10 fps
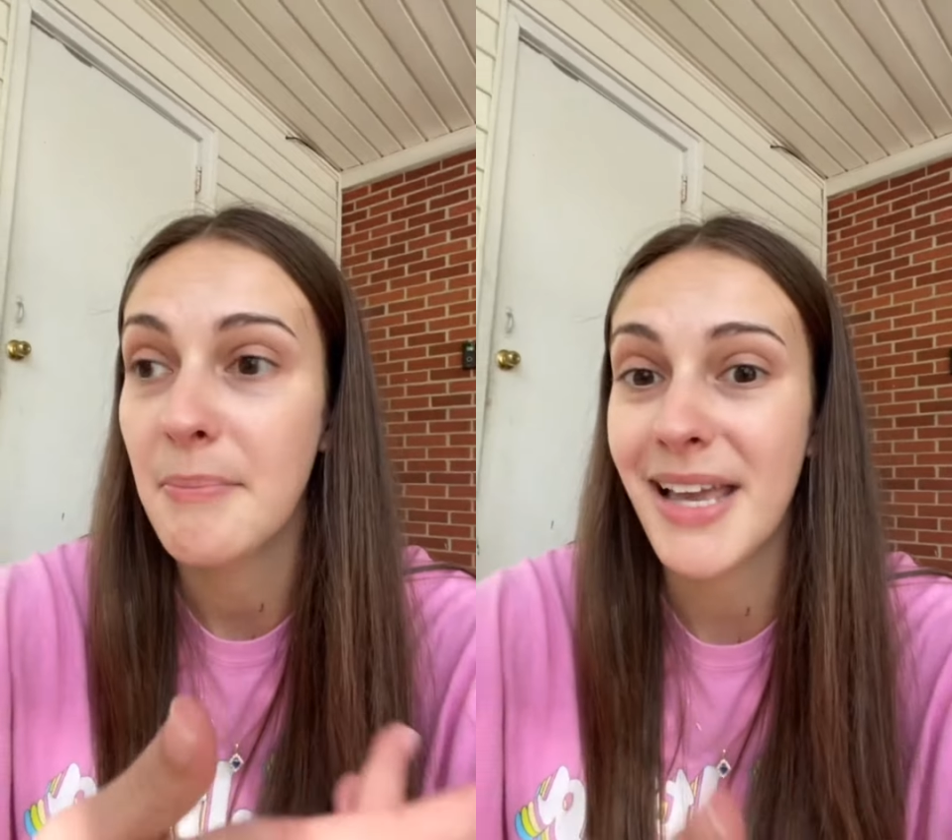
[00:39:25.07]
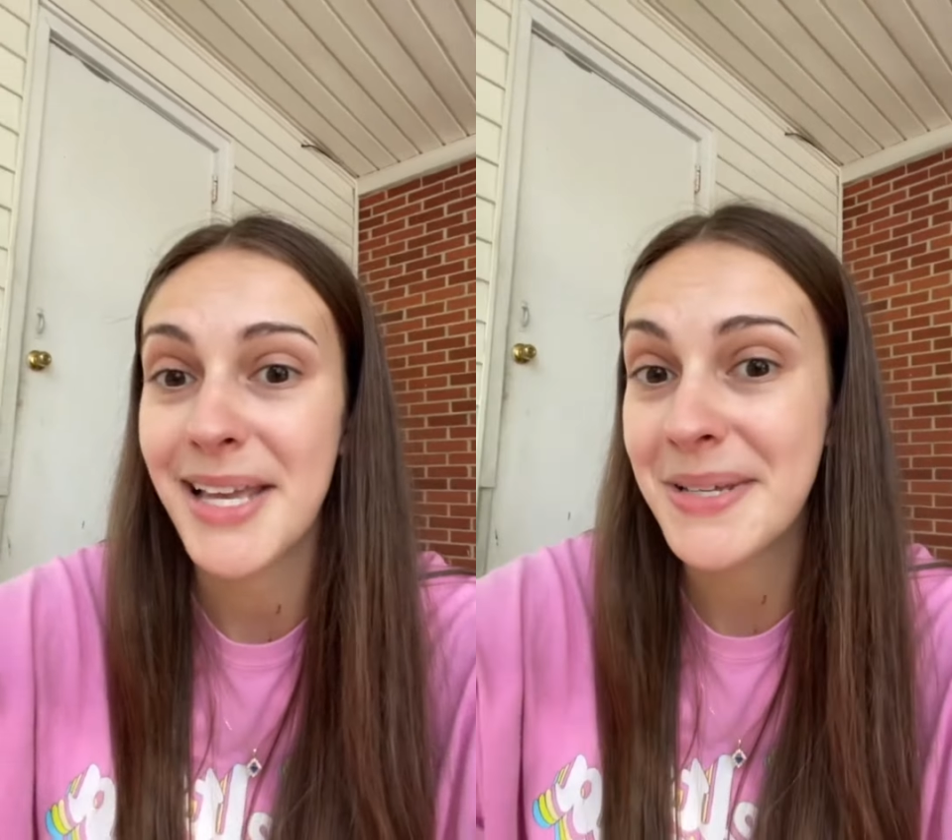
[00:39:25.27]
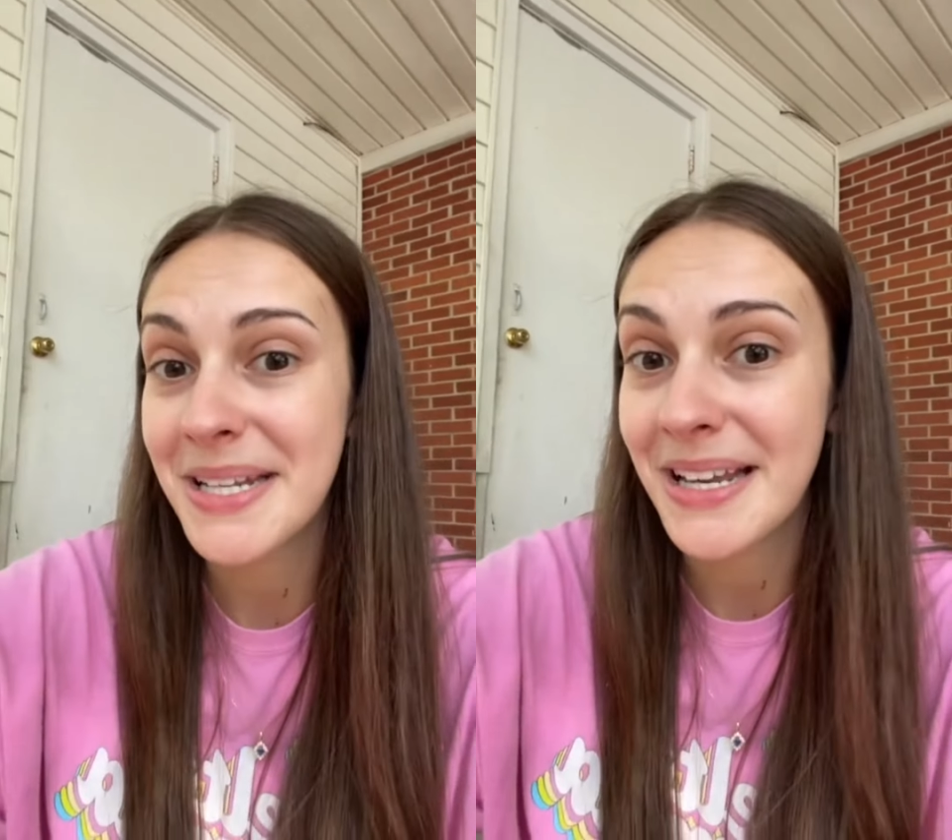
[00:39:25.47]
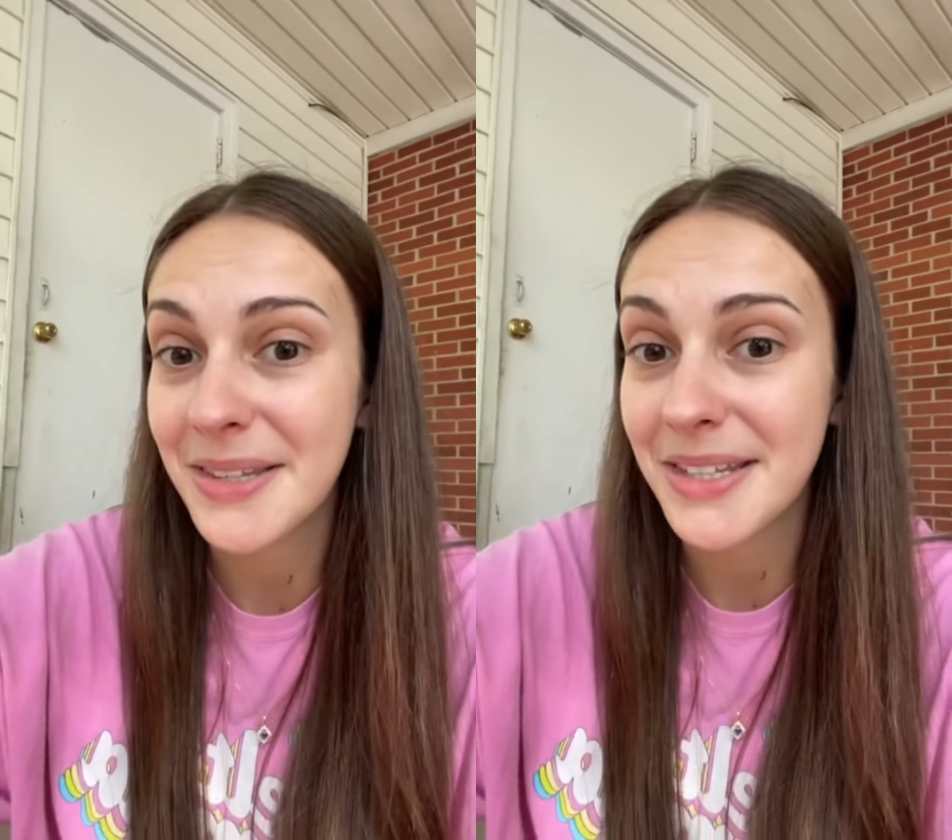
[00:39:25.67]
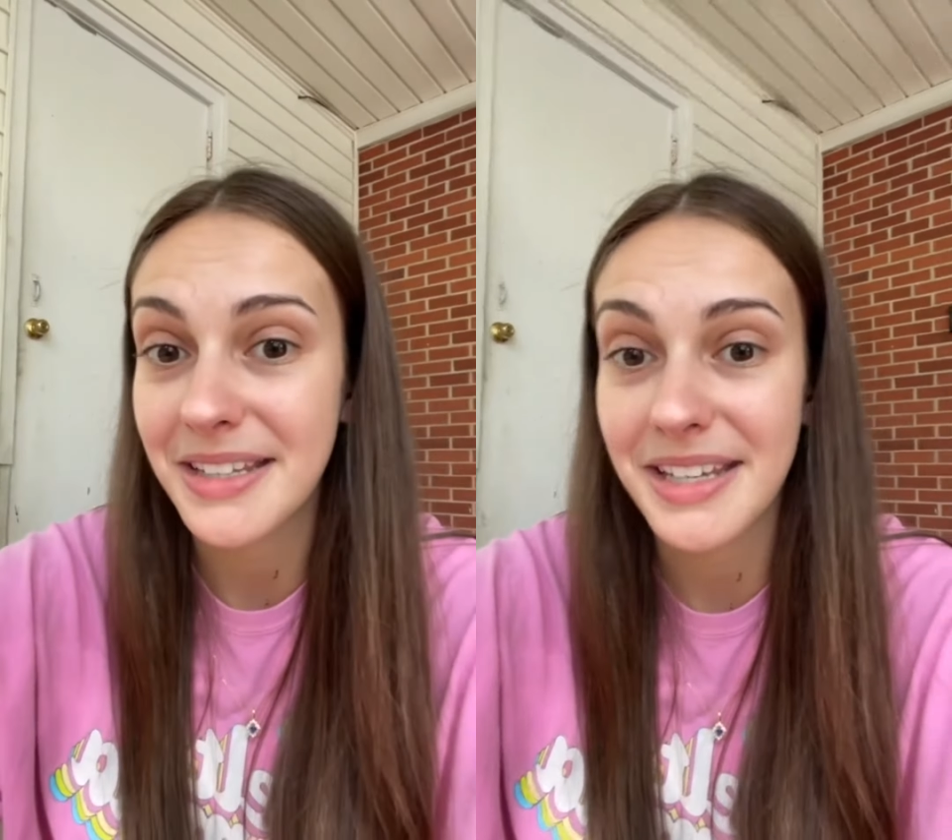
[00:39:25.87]
And maybe now
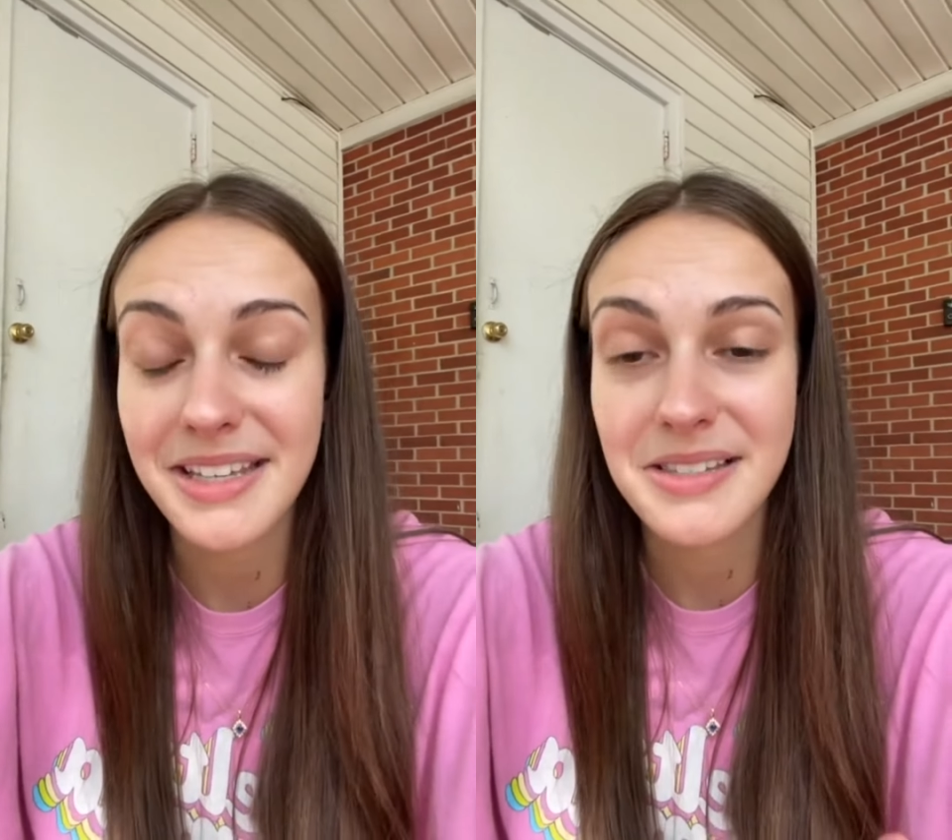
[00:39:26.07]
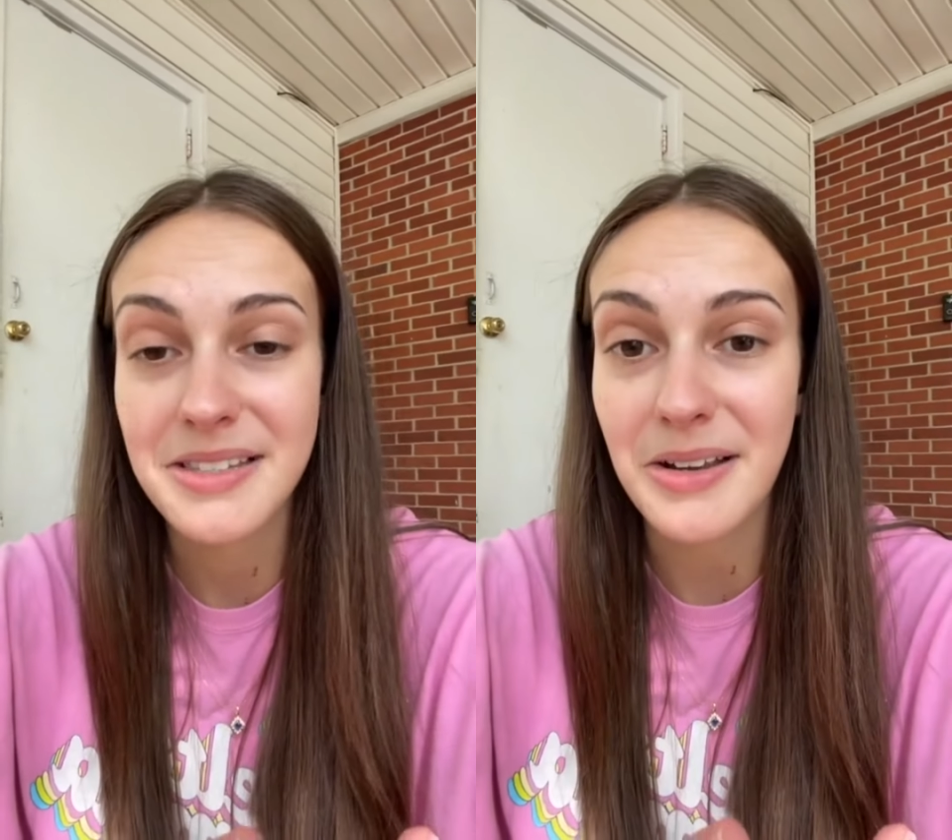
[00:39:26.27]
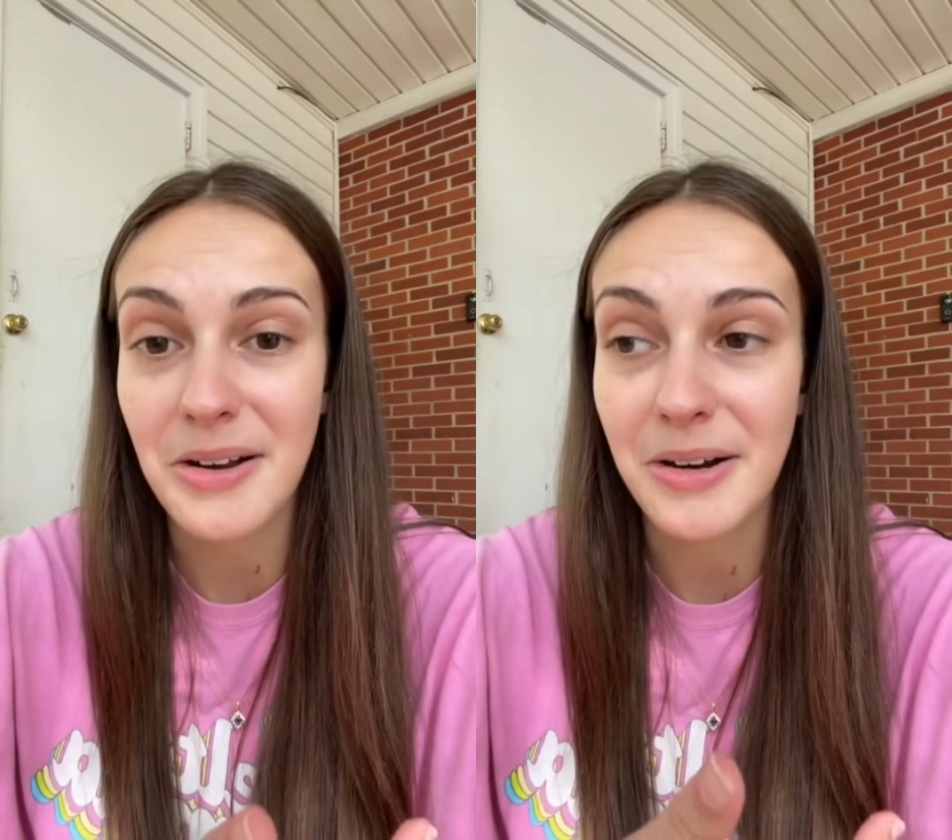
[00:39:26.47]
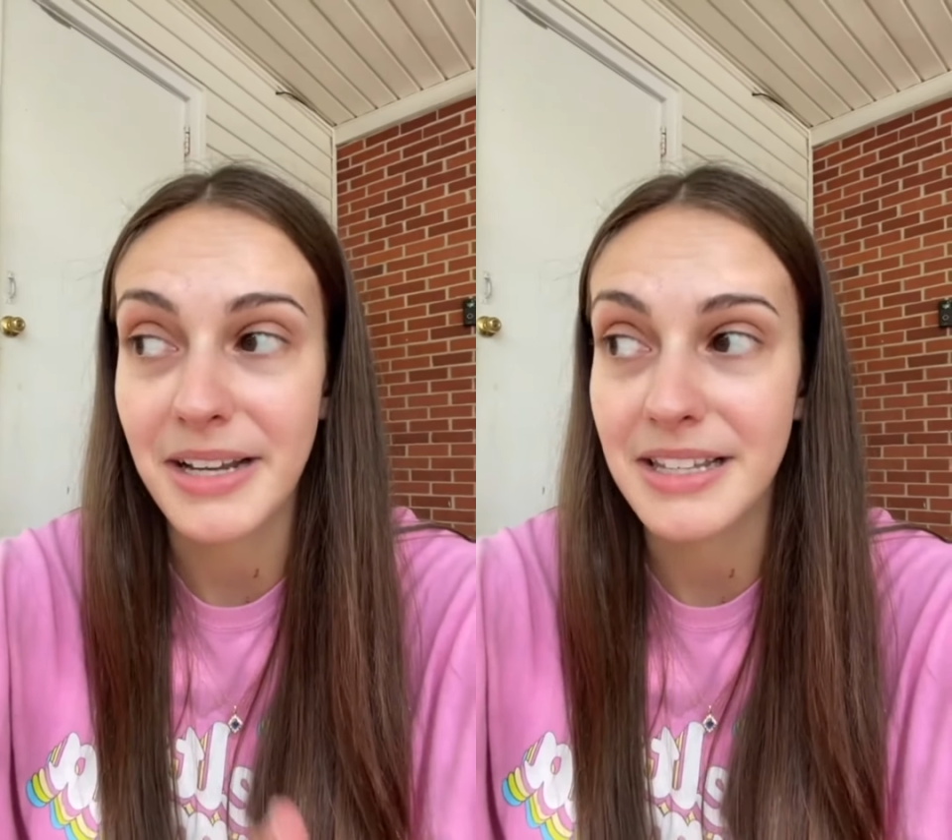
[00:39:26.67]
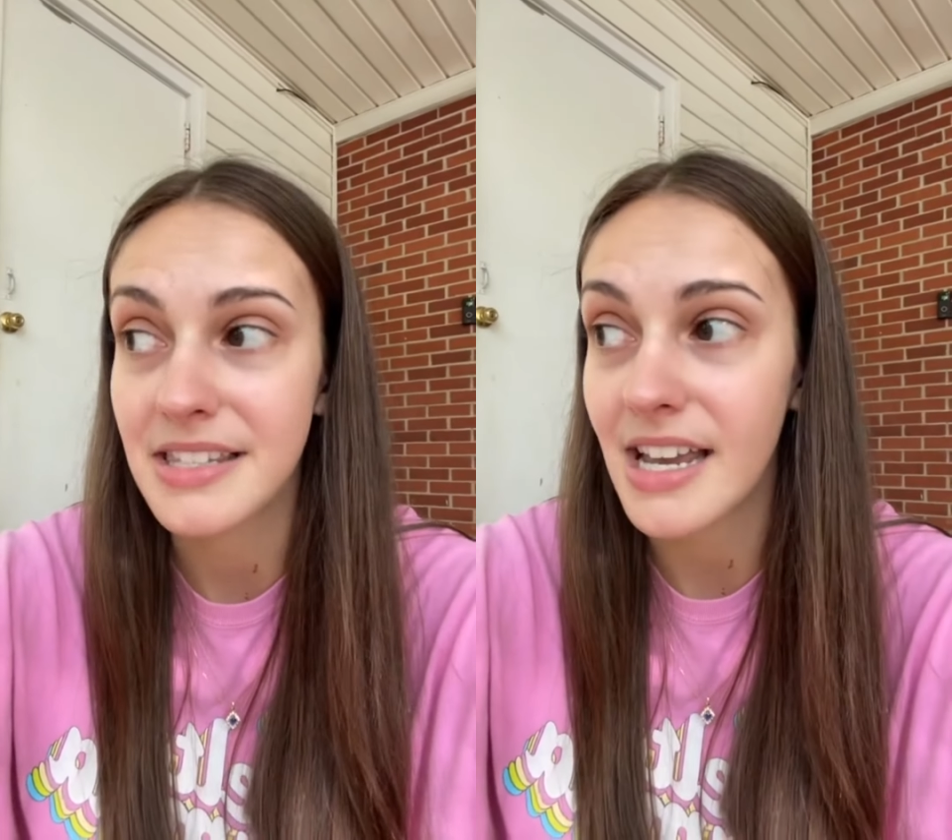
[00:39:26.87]
that the kittens are
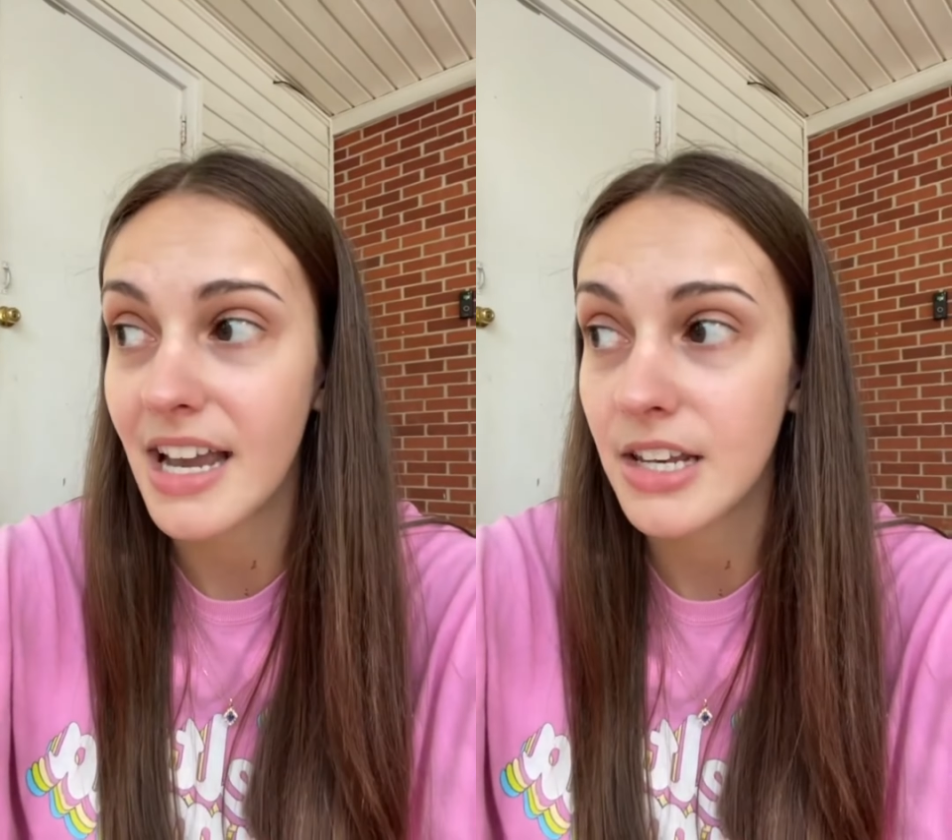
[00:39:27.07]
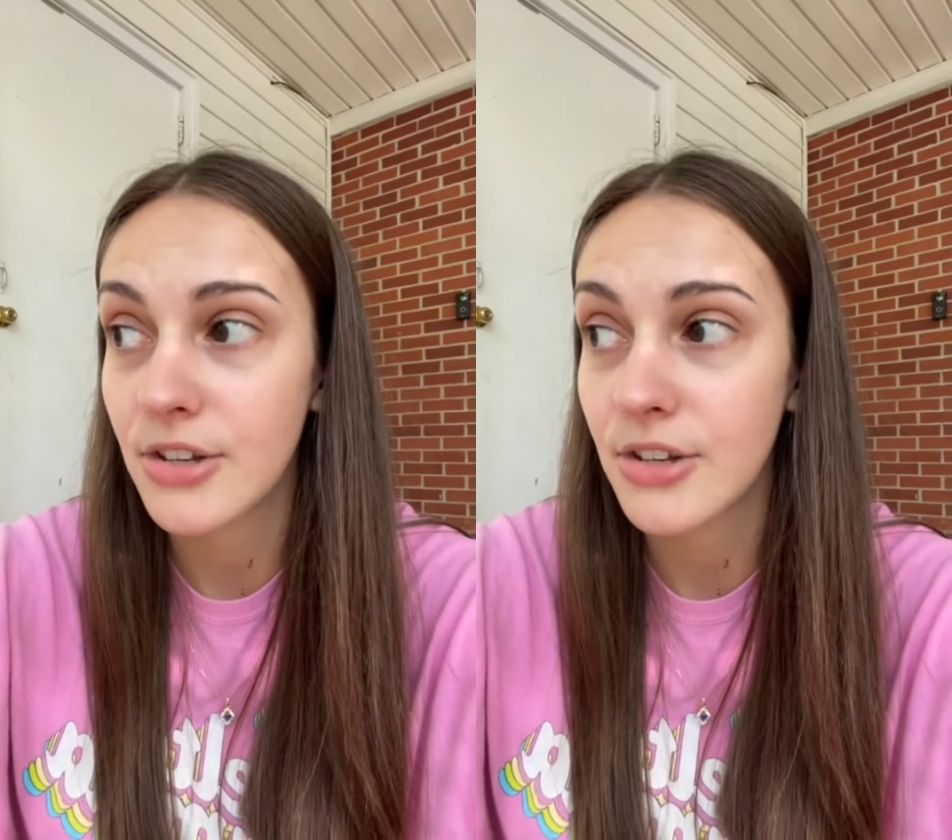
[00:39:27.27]
inside,